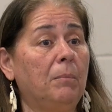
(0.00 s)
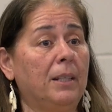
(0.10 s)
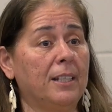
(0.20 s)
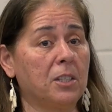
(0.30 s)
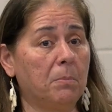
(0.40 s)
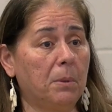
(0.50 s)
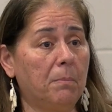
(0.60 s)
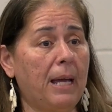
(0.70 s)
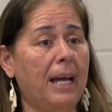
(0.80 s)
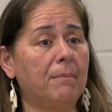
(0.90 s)

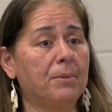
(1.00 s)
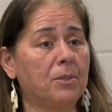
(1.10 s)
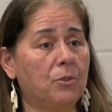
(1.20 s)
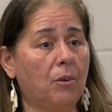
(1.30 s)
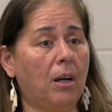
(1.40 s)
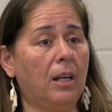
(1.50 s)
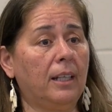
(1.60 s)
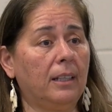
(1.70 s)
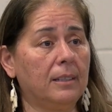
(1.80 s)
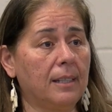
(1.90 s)
municipal maps,
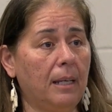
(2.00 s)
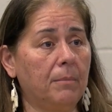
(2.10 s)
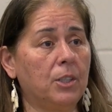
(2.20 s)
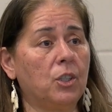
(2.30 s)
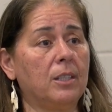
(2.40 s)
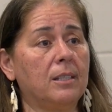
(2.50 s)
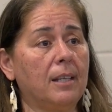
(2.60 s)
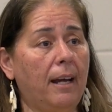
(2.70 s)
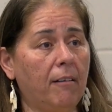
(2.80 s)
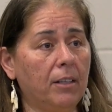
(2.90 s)
drawings,
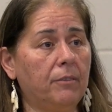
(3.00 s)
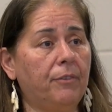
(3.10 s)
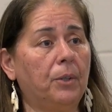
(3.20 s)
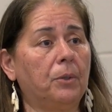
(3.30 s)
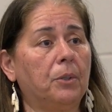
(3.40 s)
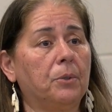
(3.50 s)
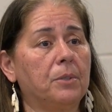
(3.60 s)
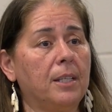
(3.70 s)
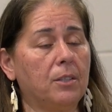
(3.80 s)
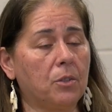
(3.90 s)
images, aerial
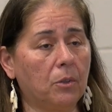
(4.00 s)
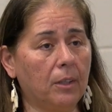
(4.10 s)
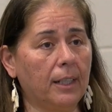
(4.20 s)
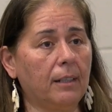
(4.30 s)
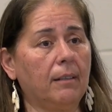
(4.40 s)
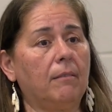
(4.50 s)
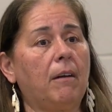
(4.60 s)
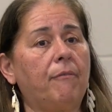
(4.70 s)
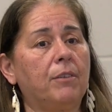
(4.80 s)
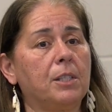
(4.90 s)
photos, historic
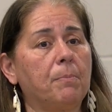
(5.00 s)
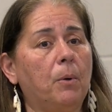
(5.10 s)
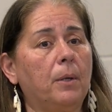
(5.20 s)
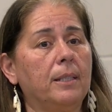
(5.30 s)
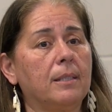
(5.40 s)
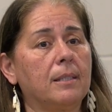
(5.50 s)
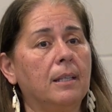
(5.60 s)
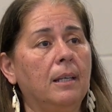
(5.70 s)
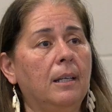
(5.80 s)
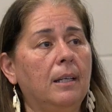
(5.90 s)
reference points,
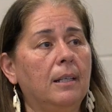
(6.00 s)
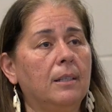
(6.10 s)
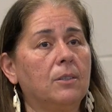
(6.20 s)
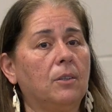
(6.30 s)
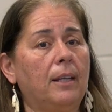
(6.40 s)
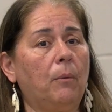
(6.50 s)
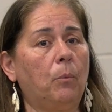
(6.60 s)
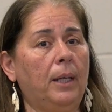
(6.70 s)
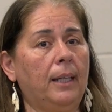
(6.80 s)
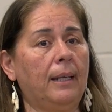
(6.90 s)
so
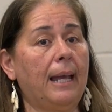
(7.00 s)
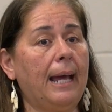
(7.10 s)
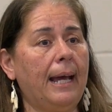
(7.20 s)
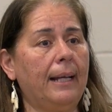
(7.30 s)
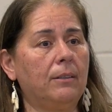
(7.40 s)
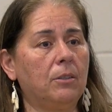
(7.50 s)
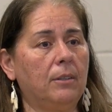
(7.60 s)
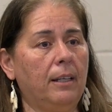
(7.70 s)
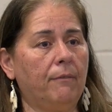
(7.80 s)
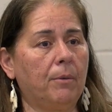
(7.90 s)
that we can add
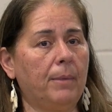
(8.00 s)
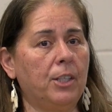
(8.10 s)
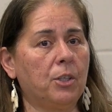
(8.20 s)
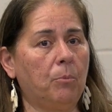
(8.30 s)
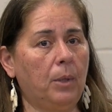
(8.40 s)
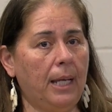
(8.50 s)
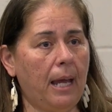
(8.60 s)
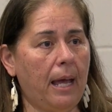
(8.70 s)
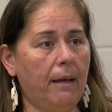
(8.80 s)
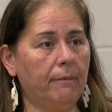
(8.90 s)
to the information we
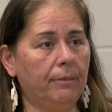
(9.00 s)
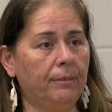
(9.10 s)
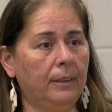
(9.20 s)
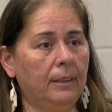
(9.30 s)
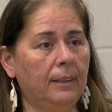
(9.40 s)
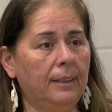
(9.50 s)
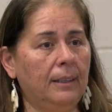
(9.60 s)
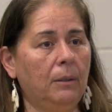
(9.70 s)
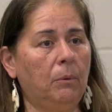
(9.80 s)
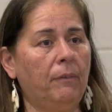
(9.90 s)
have.
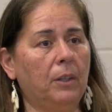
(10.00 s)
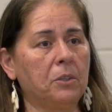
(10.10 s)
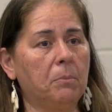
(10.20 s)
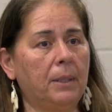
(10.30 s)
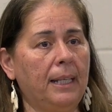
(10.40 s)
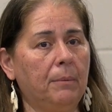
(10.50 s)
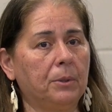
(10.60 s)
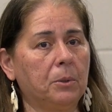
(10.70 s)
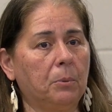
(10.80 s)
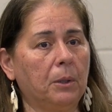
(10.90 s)
We've also been
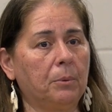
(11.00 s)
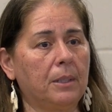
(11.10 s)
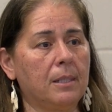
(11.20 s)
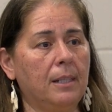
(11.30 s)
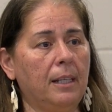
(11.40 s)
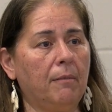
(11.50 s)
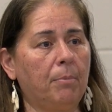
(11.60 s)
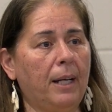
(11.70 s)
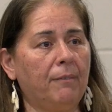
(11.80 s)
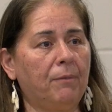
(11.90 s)
able to work with the City
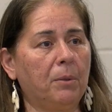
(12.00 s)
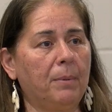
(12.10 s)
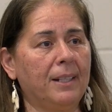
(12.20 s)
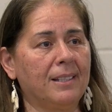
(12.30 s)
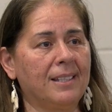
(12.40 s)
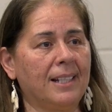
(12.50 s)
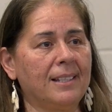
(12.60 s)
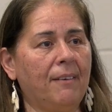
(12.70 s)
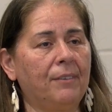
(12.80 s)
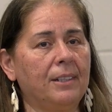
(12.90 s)
of Brantford because
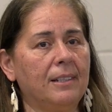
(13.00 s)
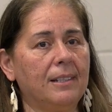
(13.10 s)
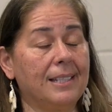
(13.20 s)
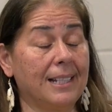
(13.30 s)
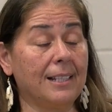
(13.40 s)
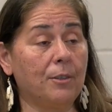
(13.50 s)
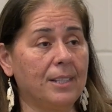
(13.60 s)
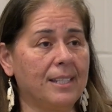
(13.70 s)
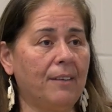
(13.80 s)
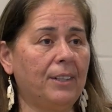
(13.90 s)

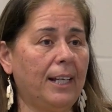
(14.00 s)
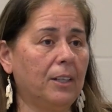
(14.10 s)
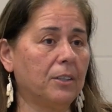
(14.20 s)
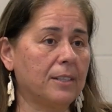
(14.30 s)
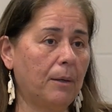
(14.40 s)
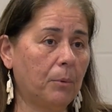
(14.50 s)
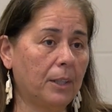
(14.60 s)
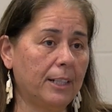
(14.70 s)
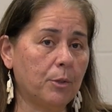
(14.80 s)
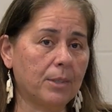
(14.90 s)
607 acres that
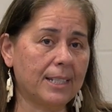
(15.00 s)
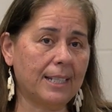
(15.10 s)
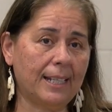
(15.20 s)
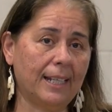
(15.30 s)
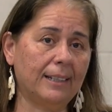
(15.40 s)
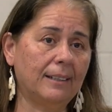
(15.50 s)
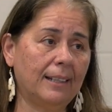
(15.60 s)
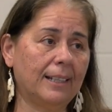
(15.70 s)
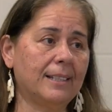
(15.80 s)
we're interested in